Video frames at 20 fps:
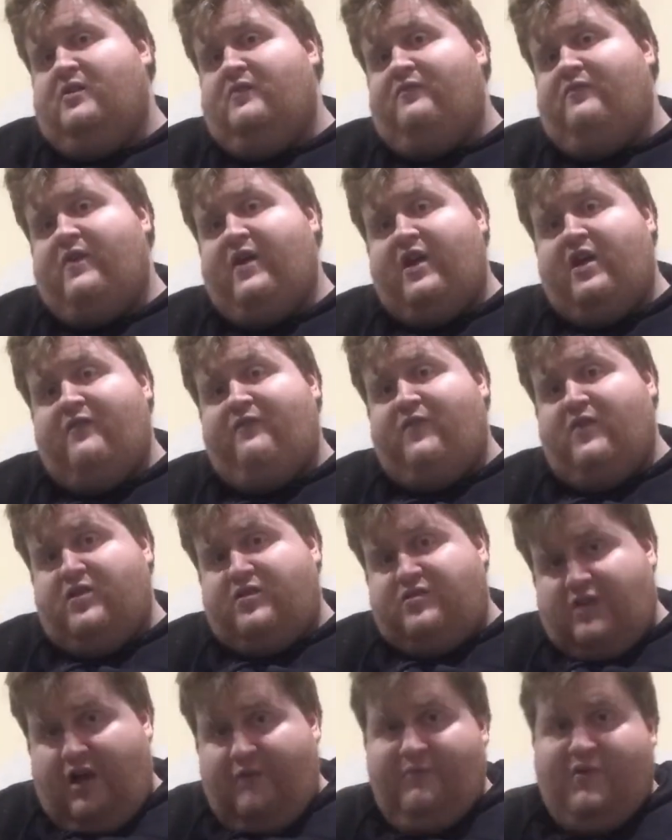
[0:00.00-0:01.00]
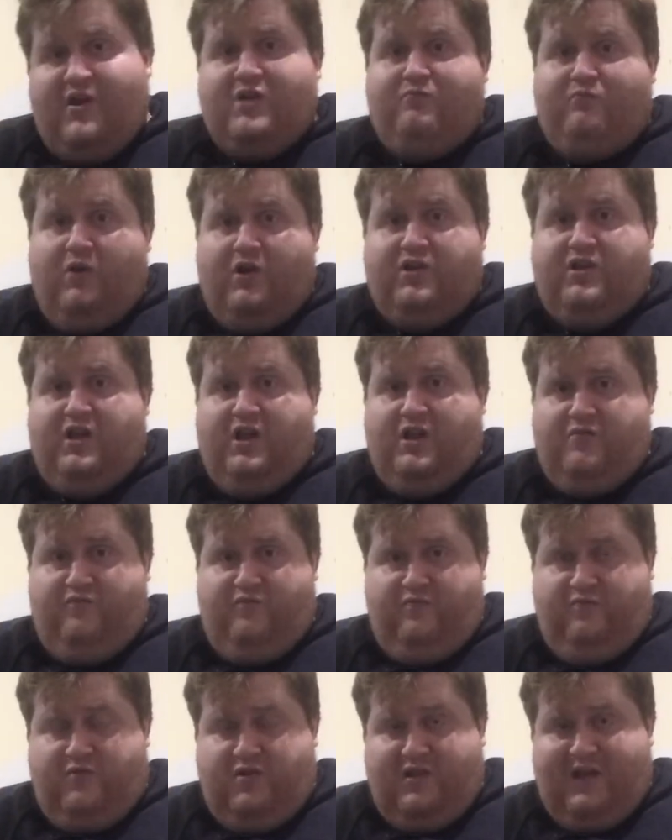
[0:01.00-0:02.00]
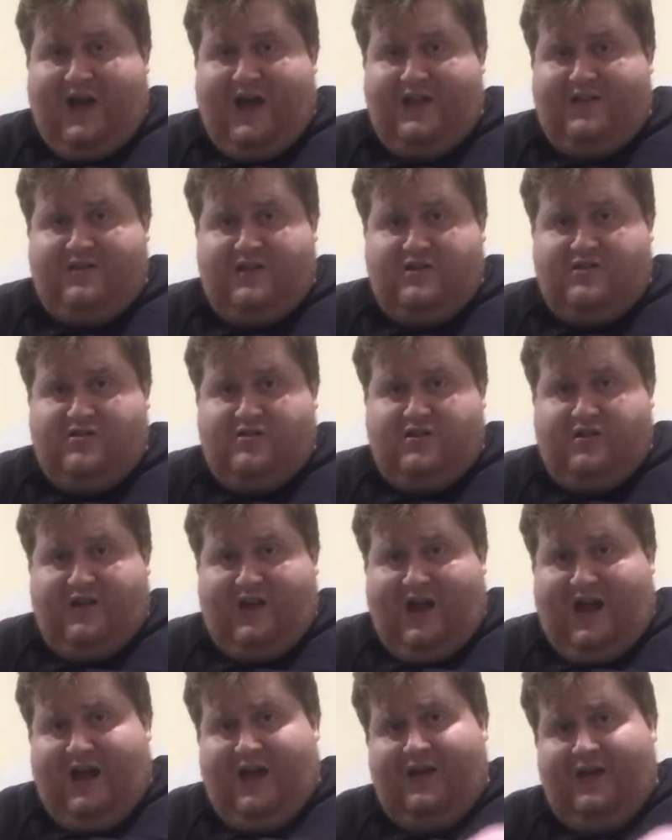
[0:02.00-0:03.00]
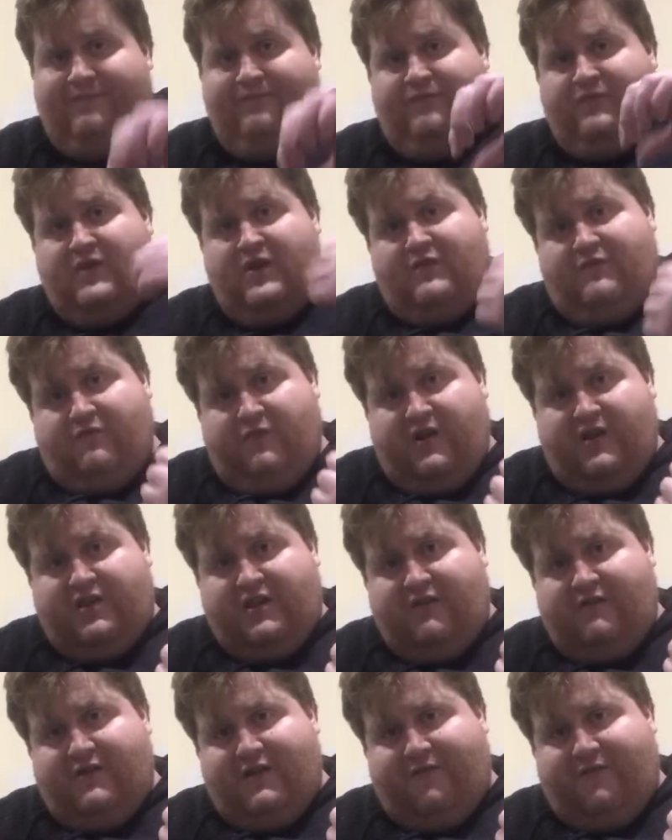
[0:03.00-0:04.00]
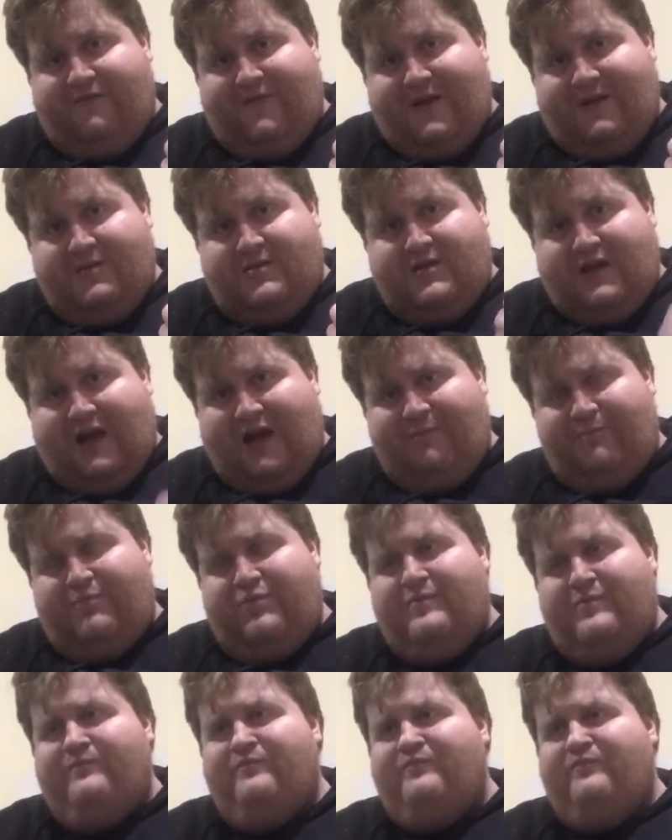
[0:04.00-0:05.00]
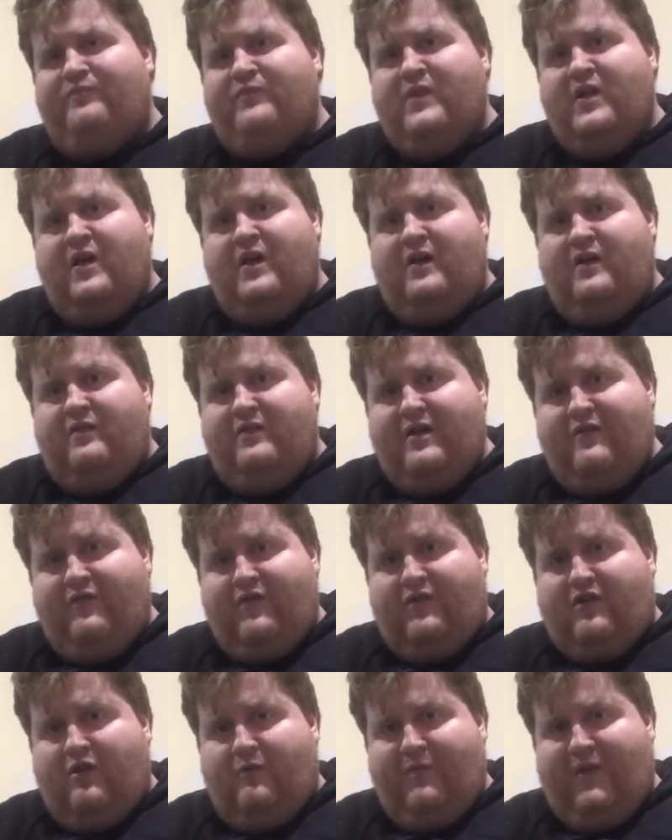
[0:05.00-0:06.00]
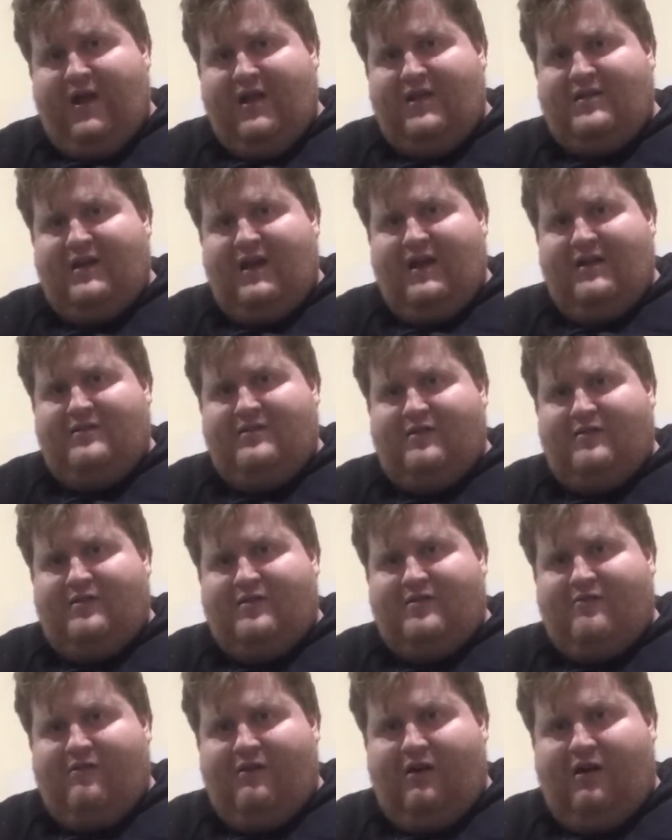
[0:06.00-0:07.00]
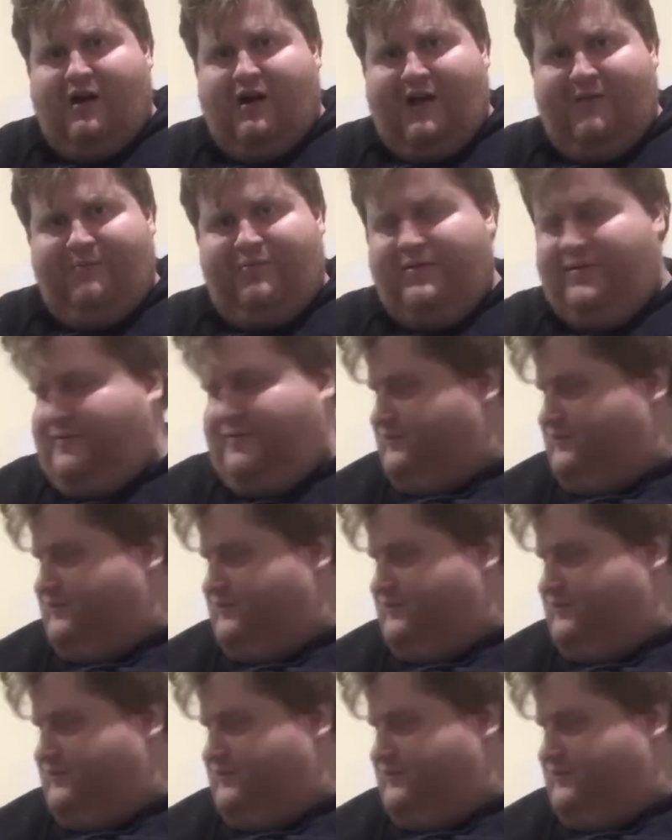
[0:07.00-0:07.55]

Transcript: Thank you for so much watching today's edition today. Please give it a thumbs up, leave a comment and subscribe.